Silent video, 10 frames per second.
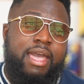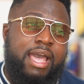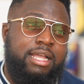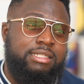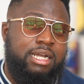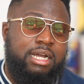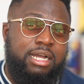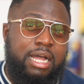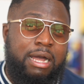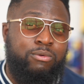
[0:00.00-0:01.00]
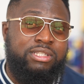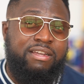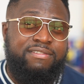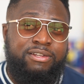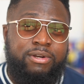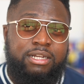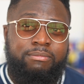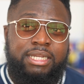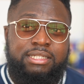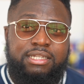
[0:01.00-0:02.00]
And I would definitely
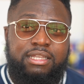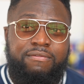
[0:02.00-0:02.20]
recommend it.